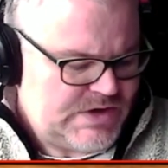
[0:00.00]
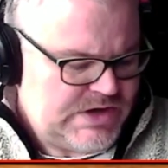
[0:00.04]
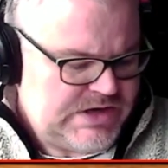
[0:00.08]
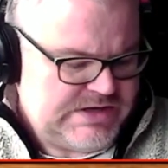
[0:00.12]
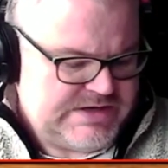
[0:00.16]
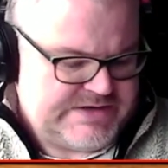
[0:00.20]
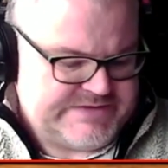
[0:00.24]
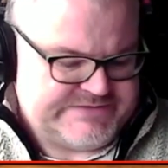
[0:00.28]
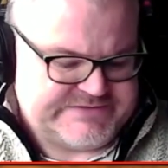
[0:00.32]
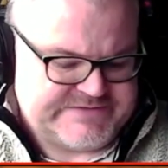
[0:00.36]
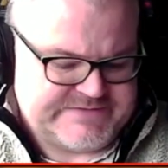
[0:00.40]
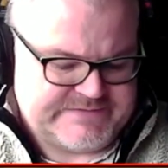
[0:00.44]

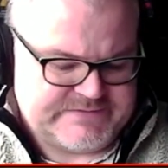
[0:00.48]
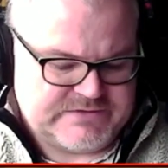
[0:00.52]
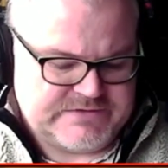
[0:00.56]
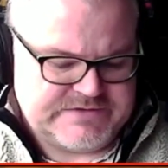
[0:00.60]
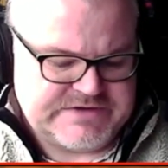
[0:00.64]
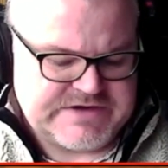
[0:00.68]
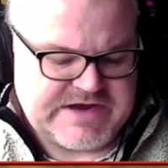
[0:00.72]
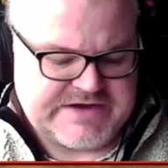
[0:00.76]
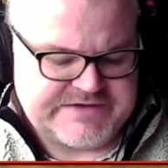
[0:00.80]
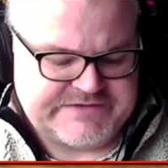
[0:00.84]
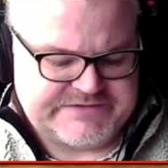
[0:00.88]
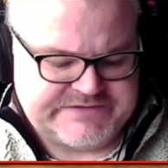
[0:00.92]
let's have a look
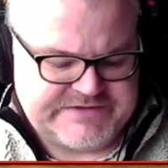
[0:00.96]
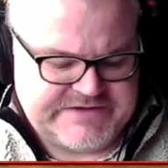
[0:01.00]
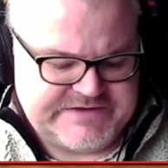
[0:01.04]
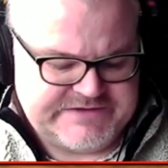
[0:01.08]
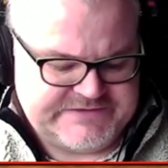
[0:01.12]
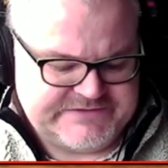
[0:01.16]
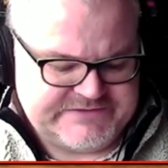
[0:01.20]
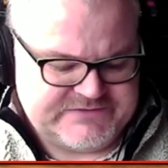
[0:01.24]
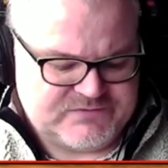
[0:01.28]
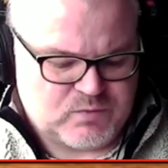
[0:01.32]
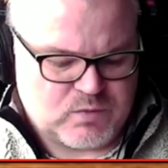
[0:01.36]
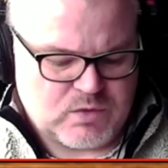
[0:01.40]
yeah
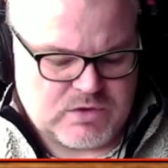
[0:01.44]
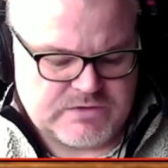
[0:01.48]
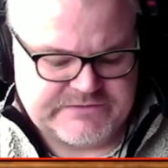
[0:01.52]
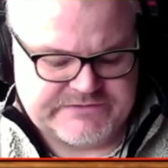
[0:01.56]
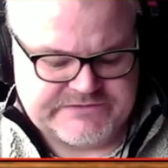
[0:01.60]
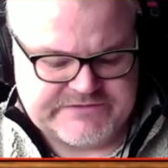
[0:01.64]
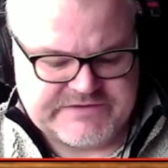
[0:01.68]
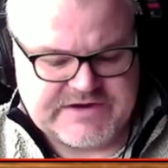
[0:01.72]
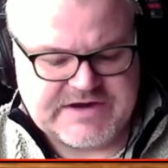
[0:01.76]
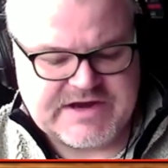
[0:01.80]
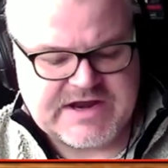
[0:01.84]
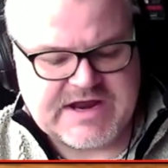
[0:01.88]
seasons
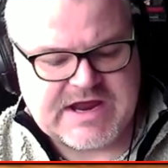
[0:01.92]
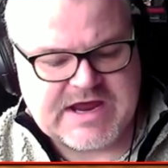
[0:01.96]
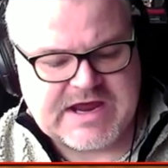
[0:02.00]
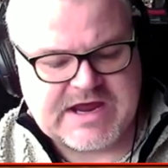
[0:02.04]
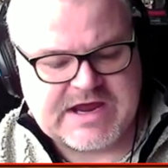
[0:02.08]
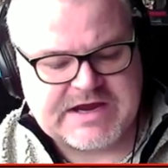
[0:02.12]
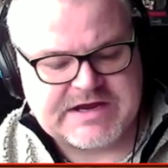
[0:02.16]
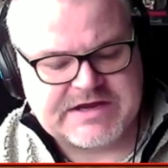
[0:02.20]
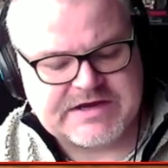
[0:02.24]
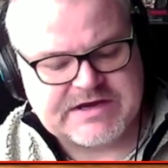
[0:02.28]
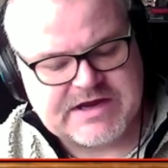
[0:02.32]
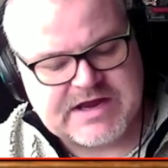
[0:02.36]
1 to
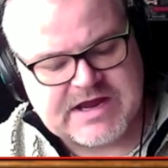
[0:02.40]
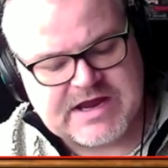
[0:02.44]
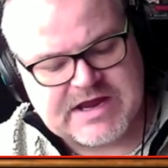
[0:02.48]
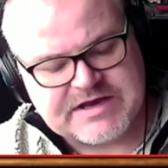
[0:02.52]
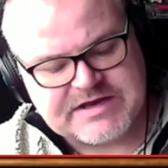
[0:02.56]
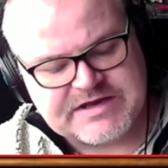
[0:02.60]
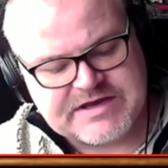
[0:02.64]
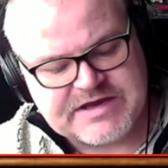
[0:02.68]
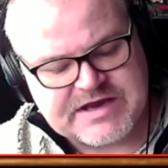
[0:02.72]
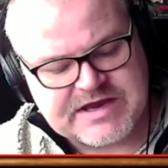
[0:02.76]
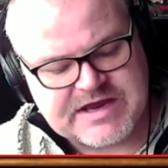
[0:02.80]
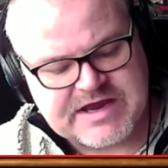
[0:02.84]
9
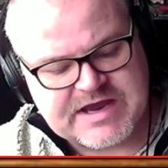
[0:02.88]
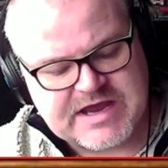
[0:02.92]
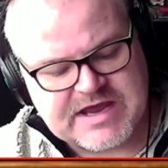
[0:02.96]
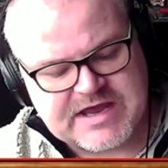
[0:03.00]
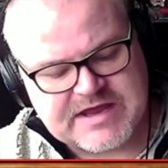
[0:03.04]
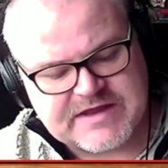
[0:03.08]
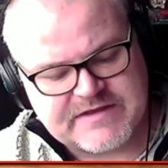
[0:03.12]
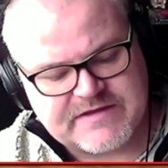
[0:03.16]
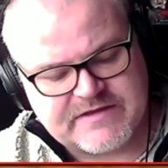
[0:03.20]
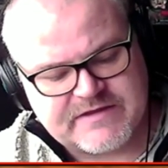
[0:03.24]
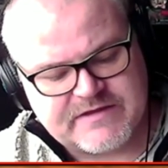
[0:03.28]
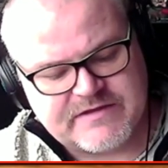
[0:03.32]
and you
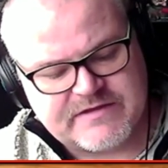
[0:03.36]
get